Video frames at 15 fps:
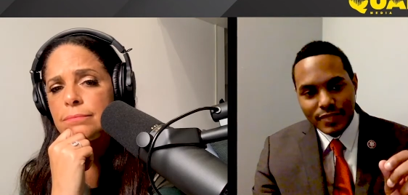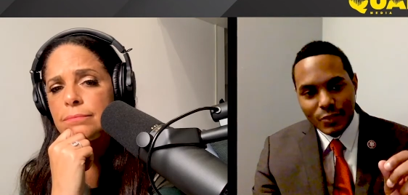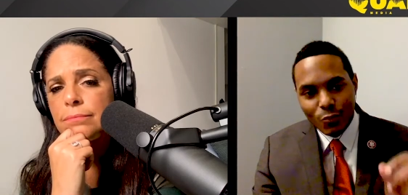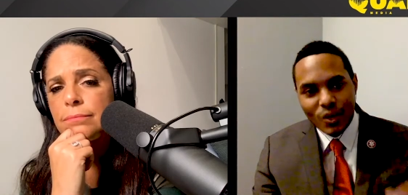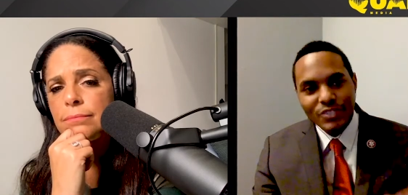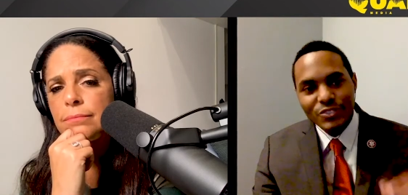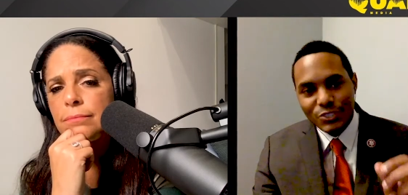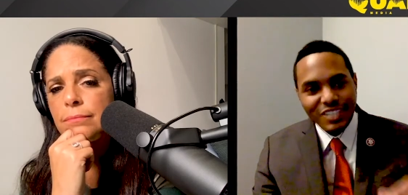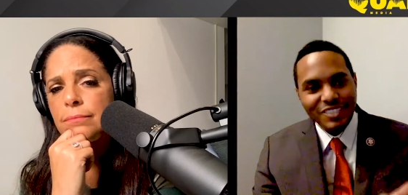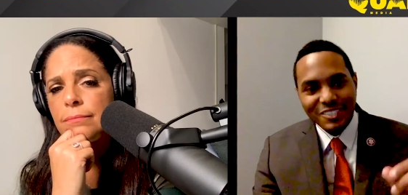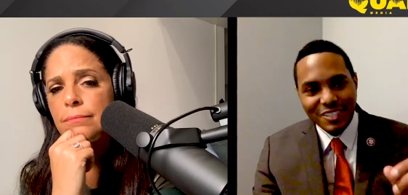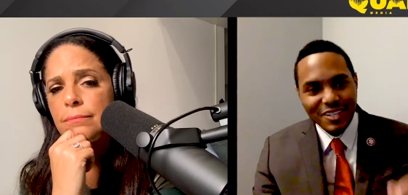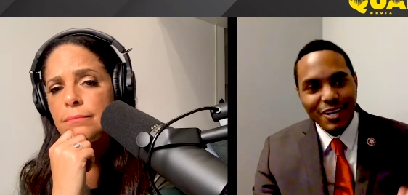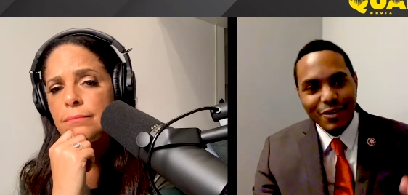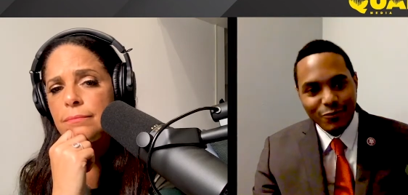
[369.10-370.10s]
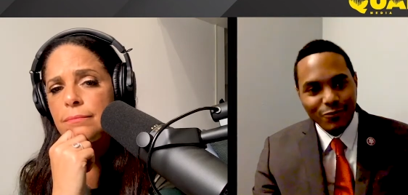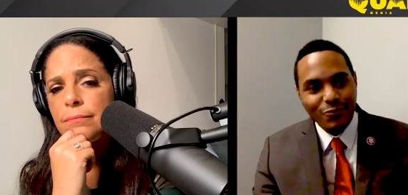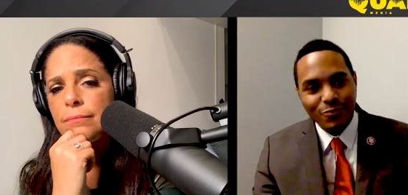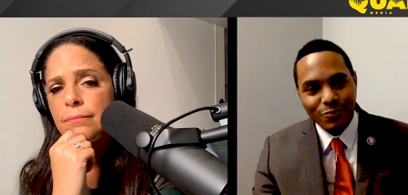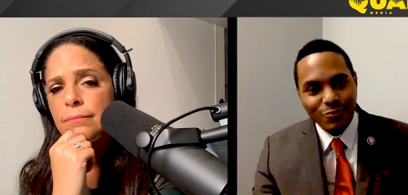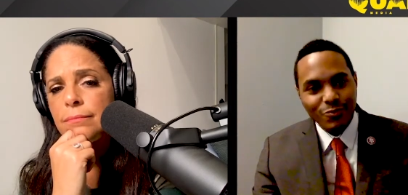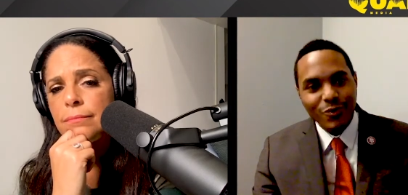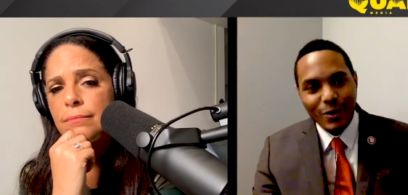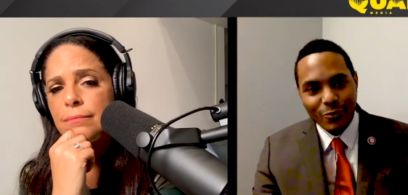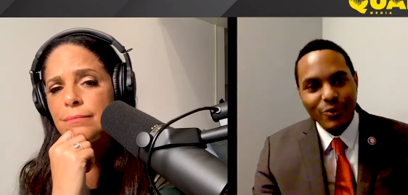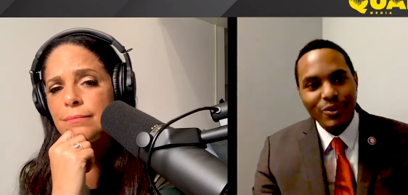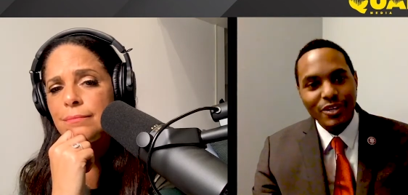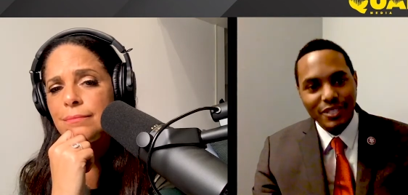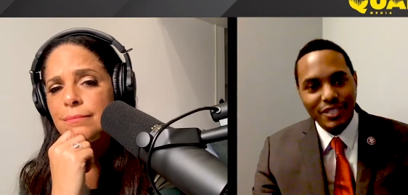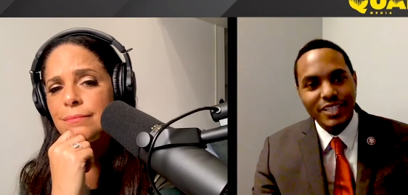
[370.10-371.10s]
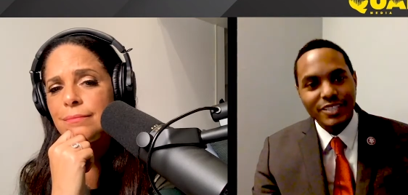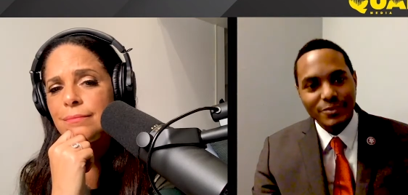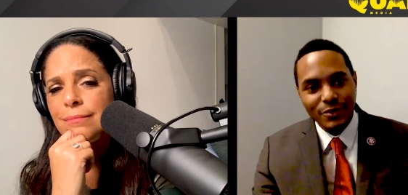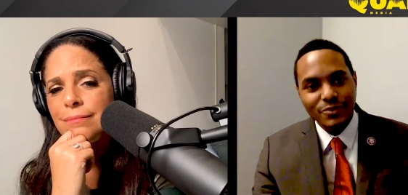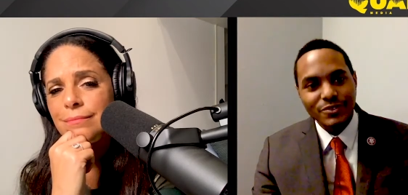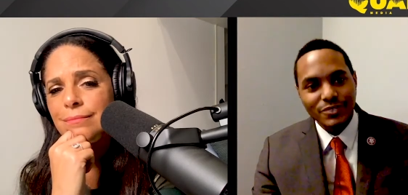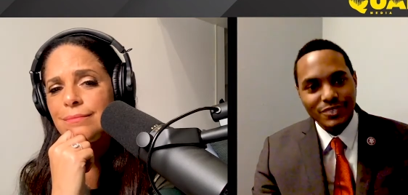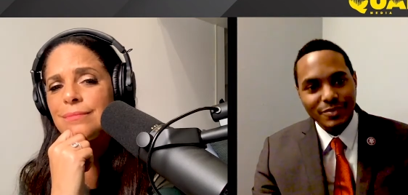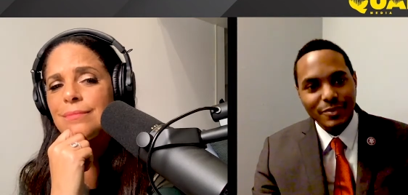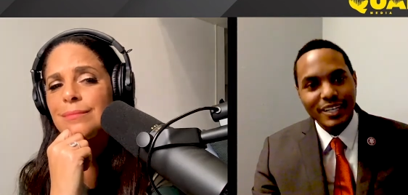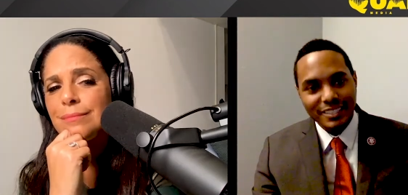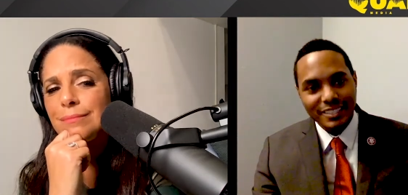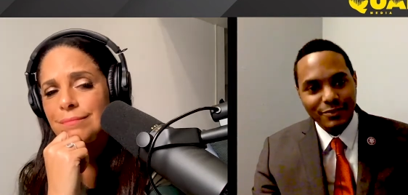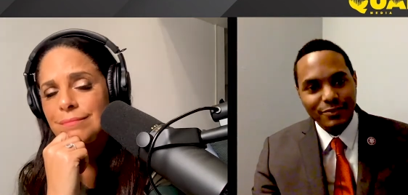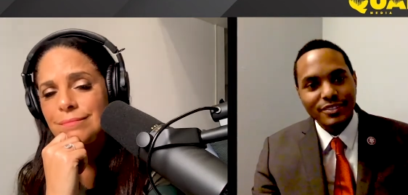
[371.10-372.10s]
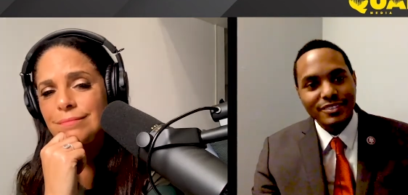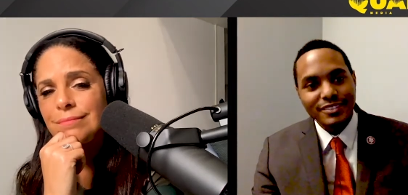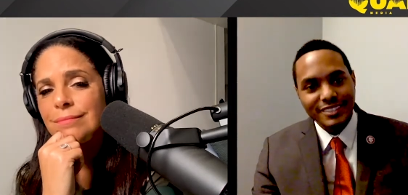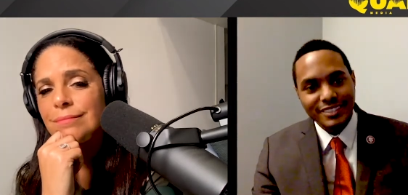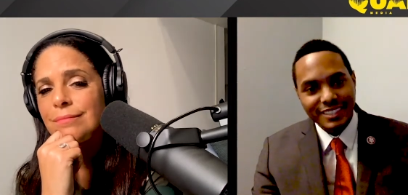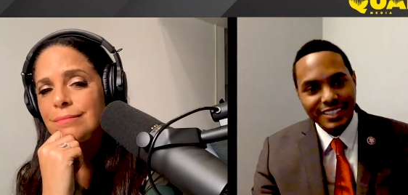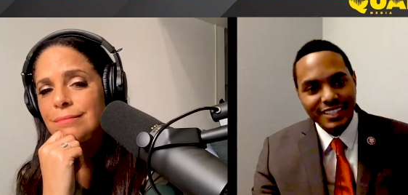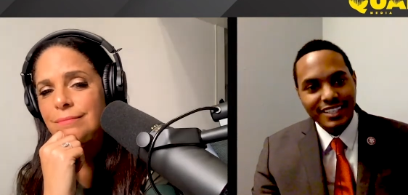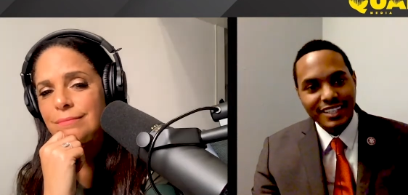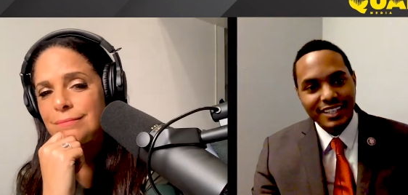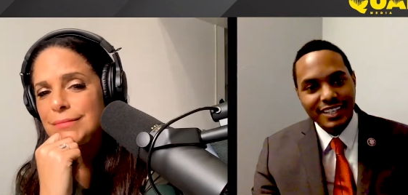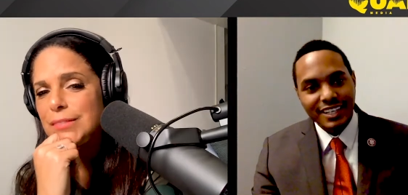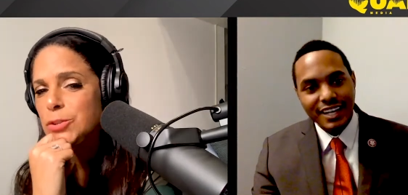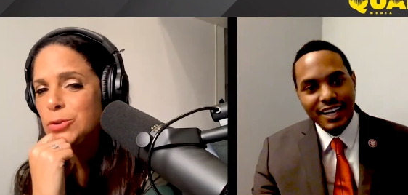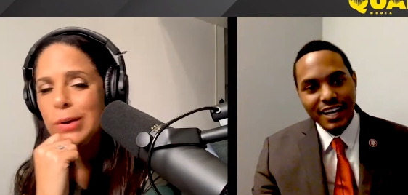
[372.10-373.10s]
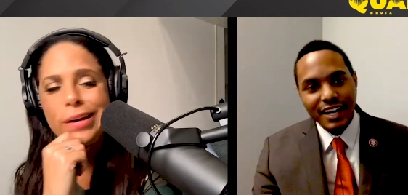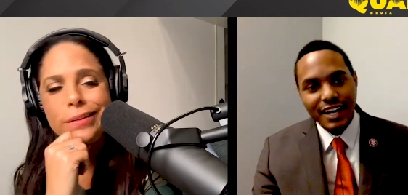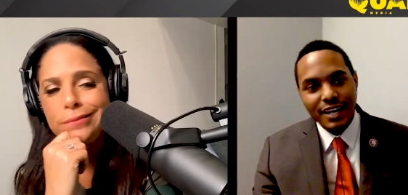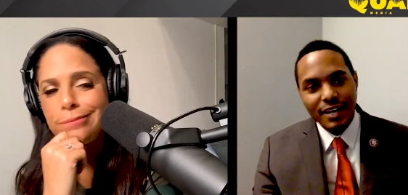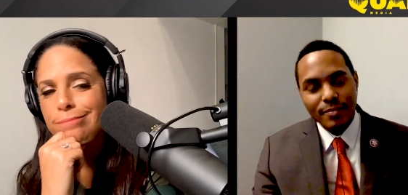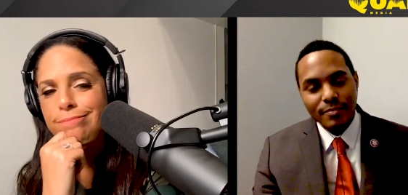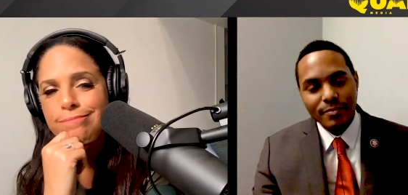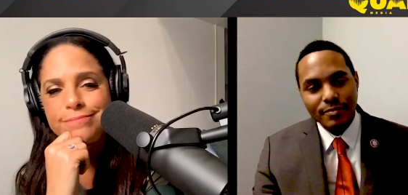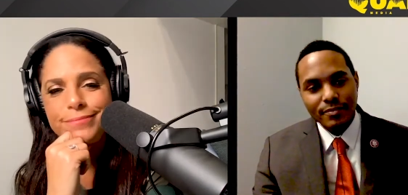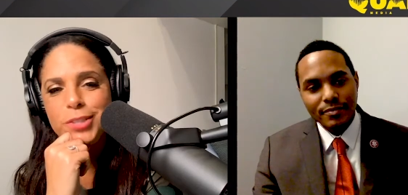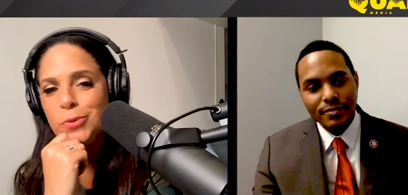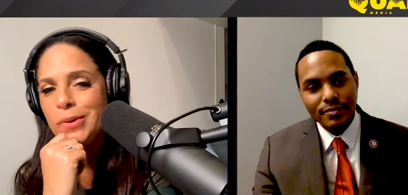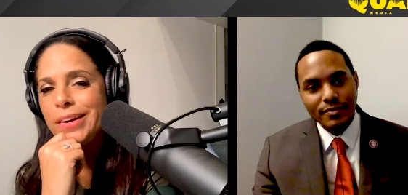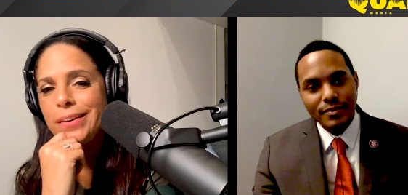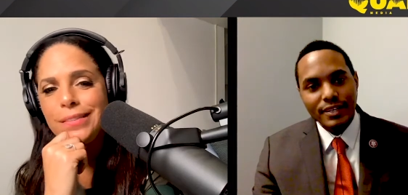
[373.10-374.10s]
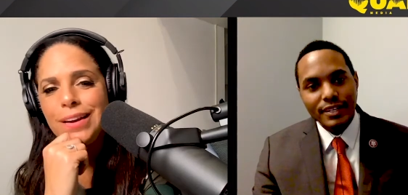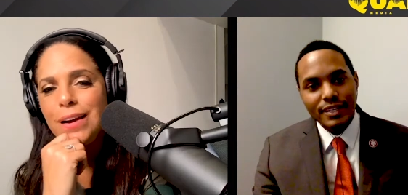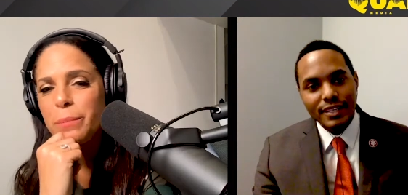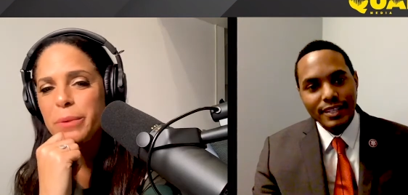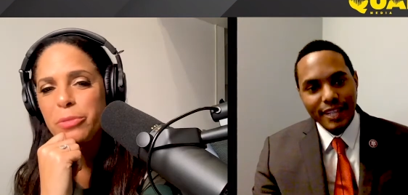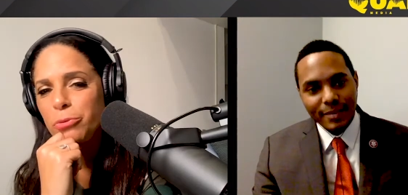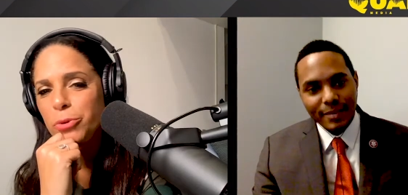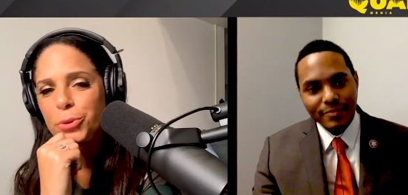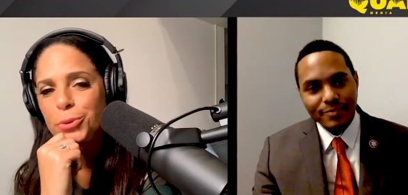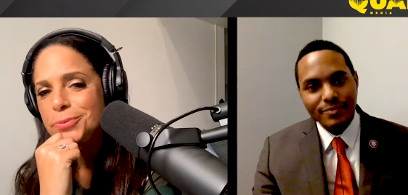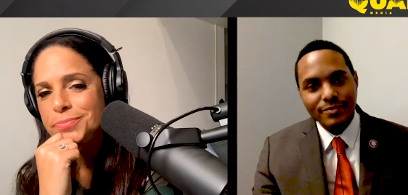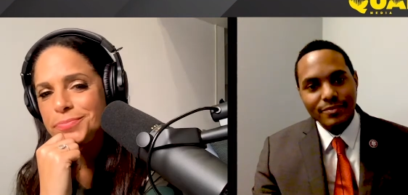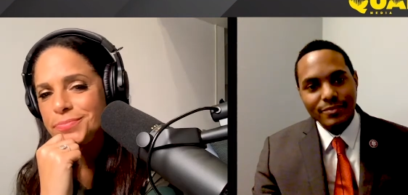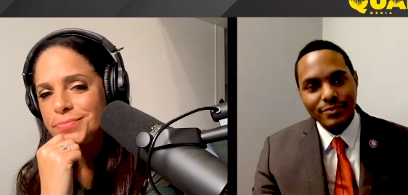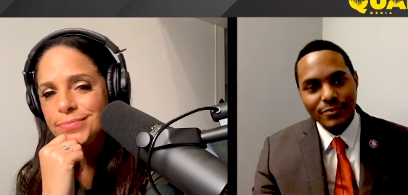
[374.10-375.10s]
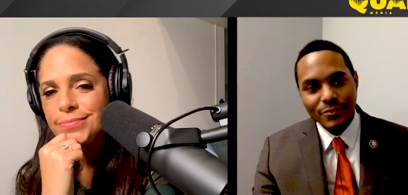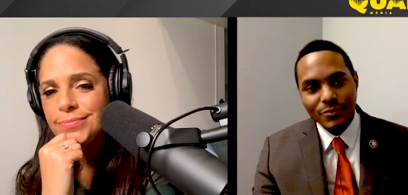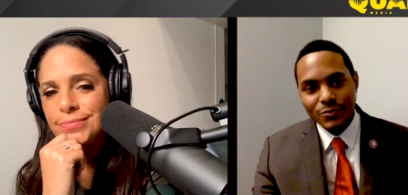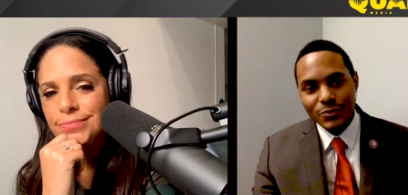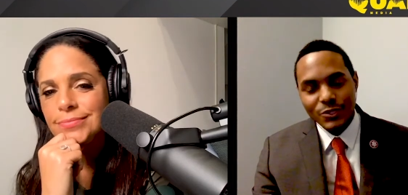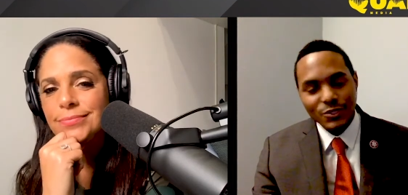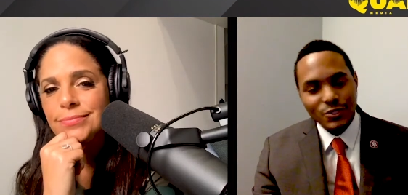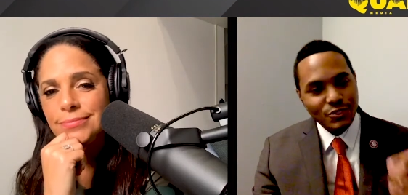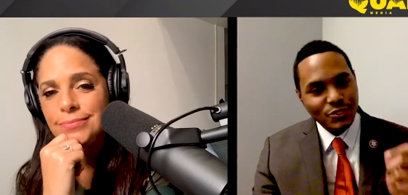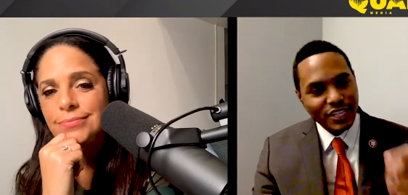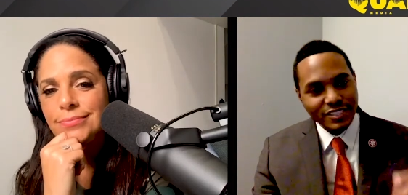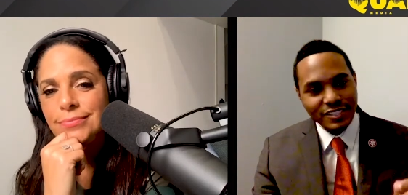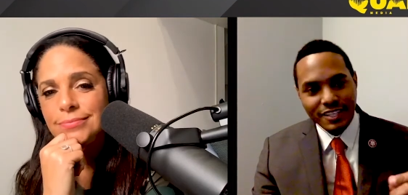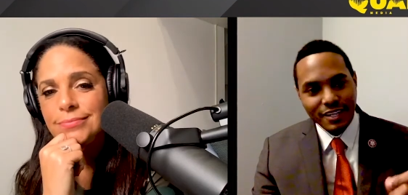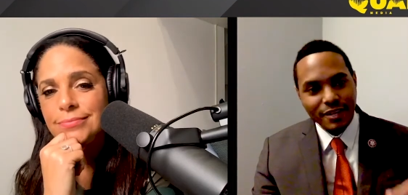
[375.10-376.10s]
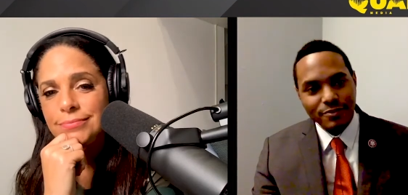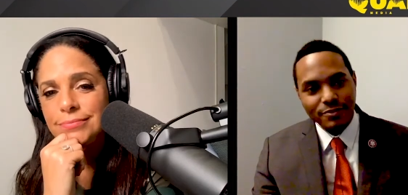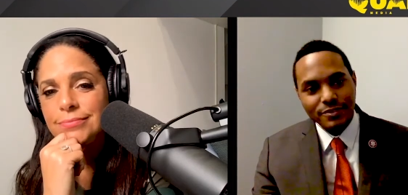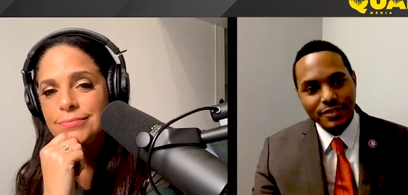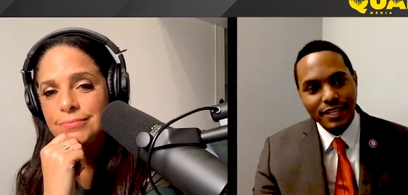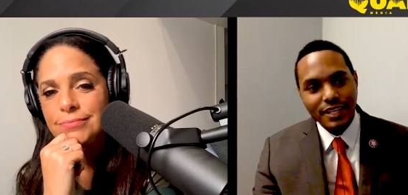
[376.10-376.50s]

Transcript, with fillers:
Speaker 1: won just enough white working class votes to make a difference.
Speaker 2: Scranton coming through.
Speaker 1: Just enough.